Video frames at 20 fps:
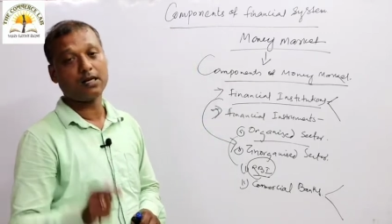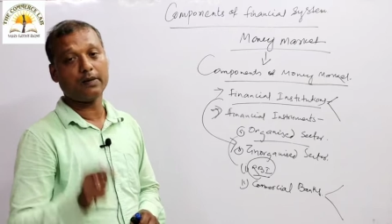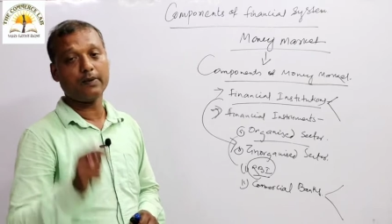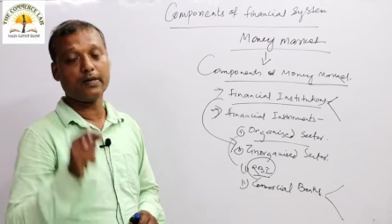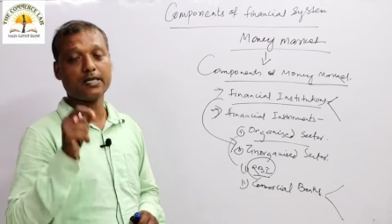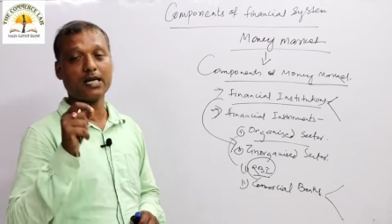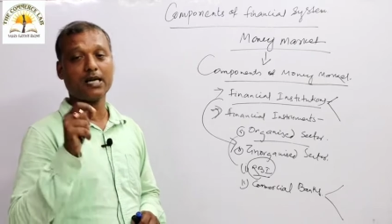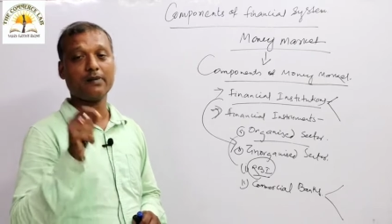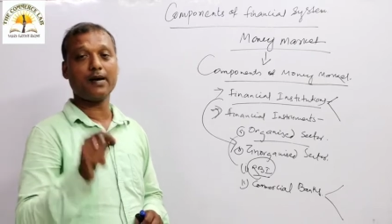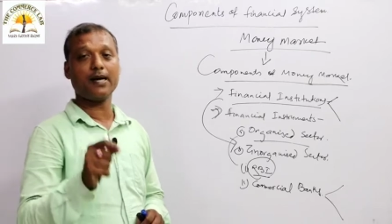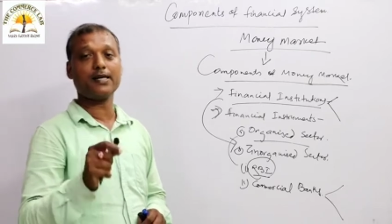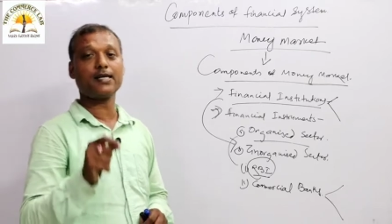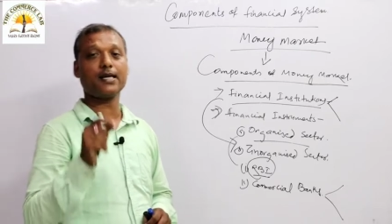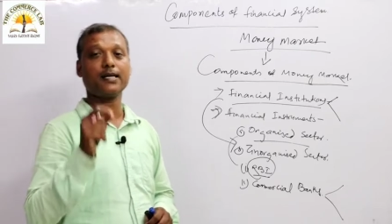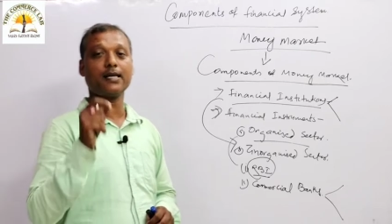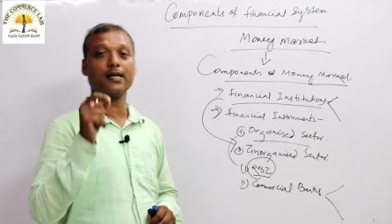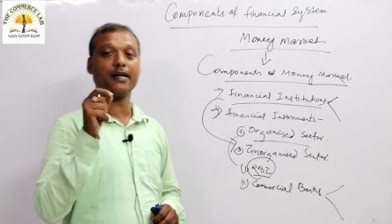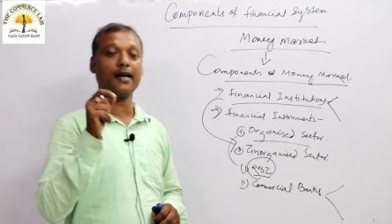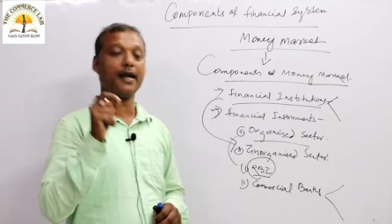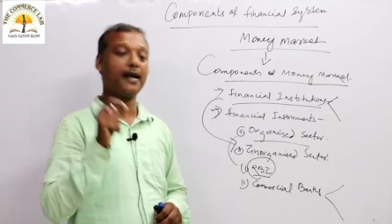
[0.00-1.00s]
Commercial banks
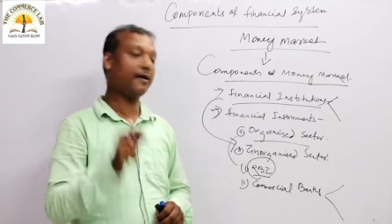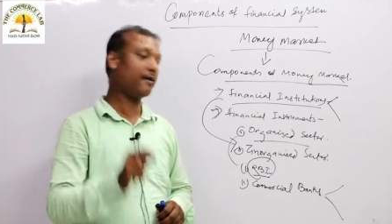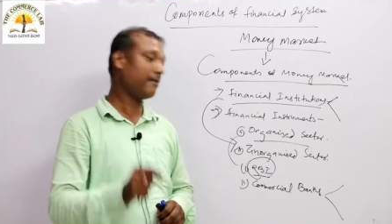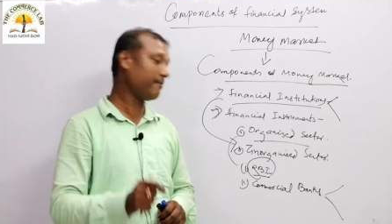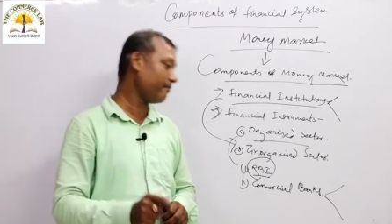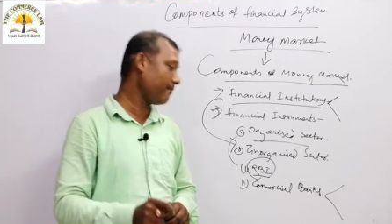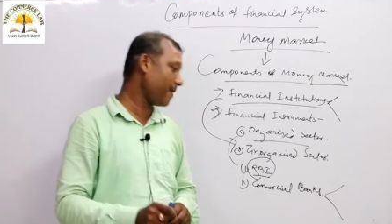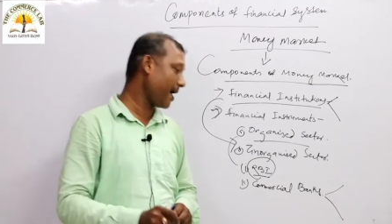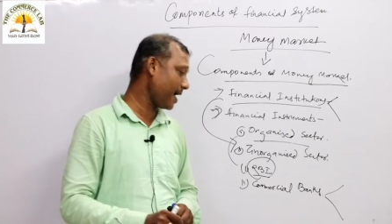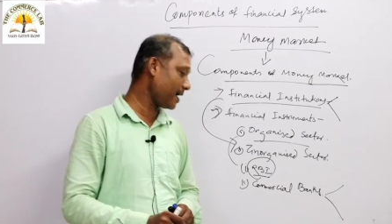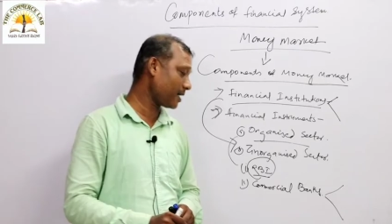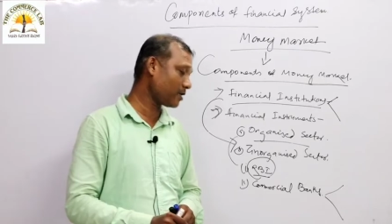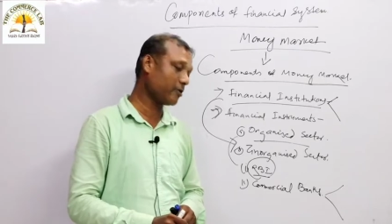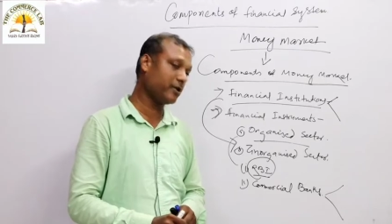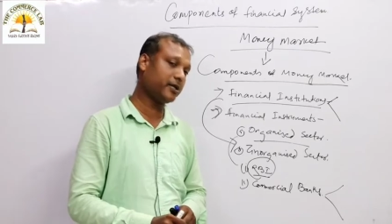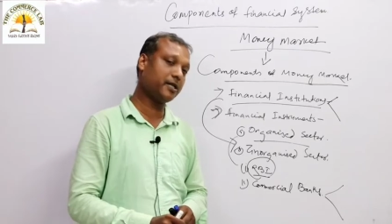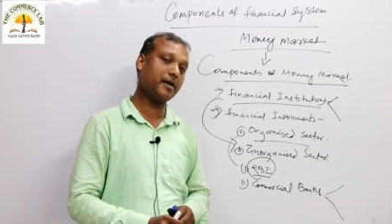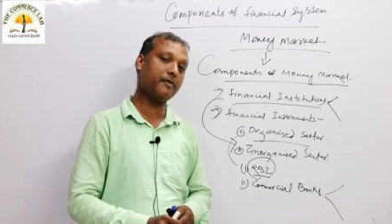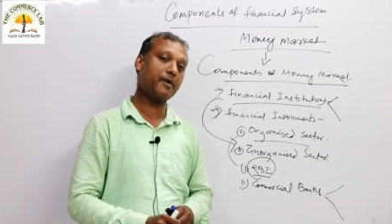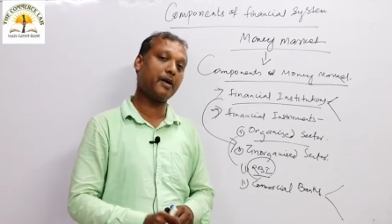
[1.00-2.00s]
are the banks
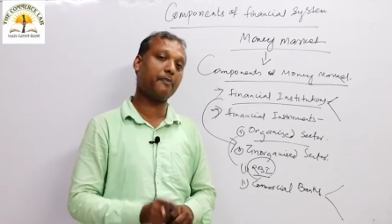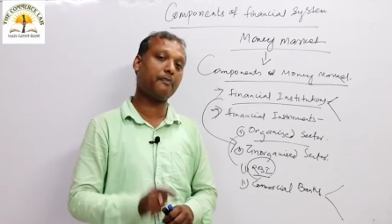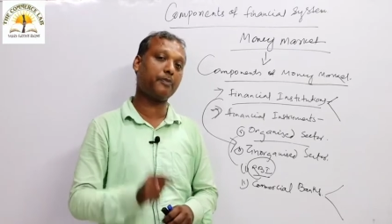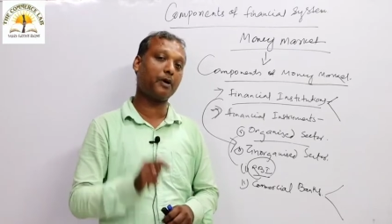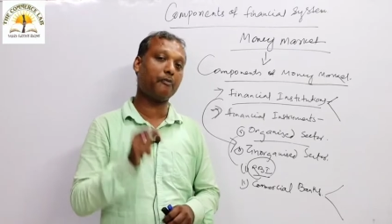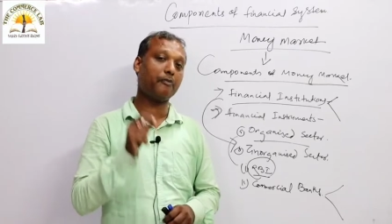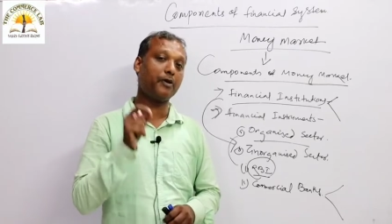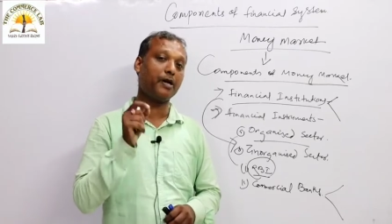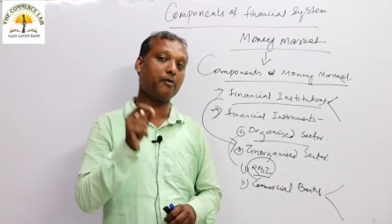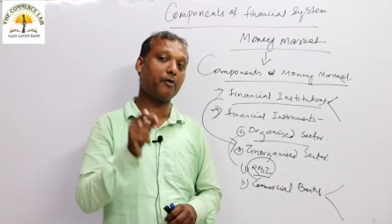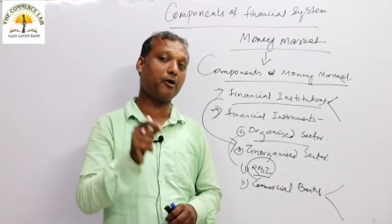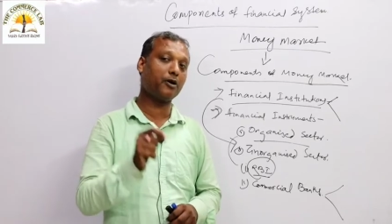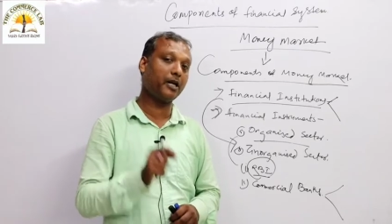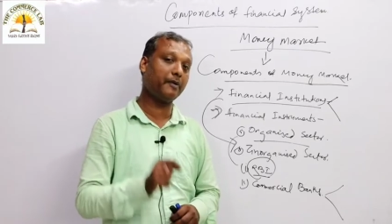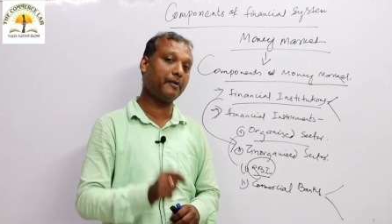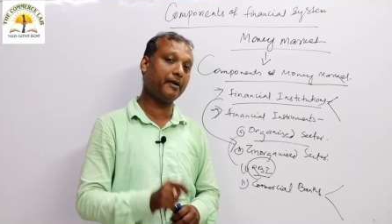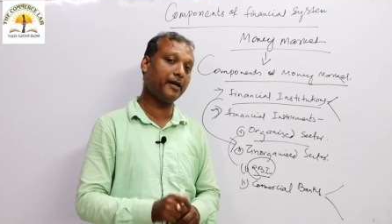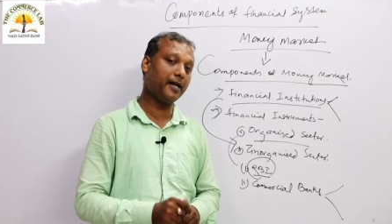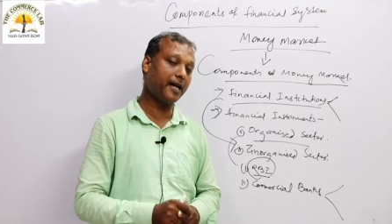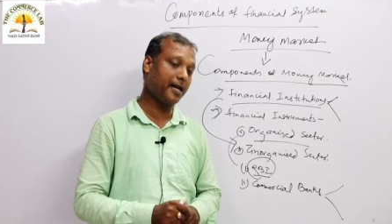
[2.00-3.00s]
which have a profit
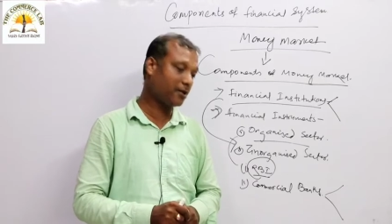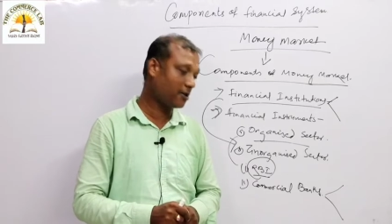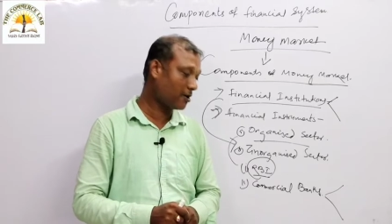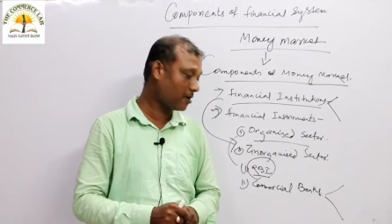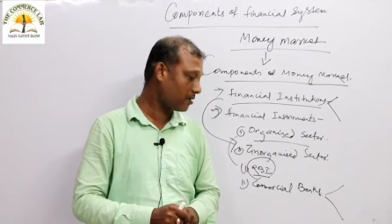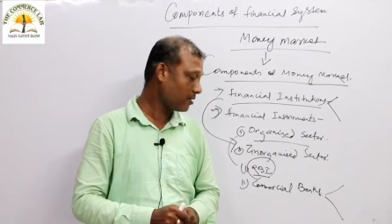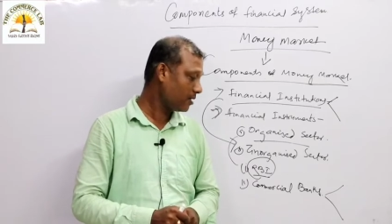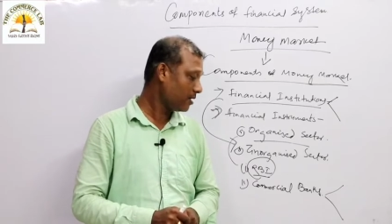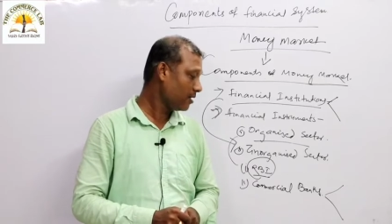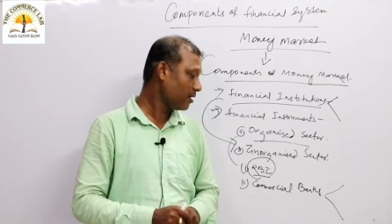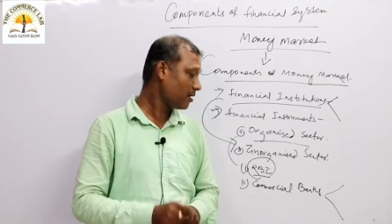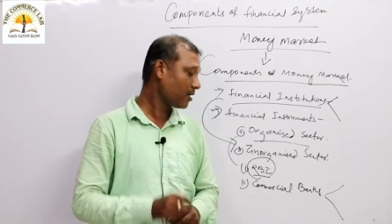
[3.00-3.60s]
motive in nature.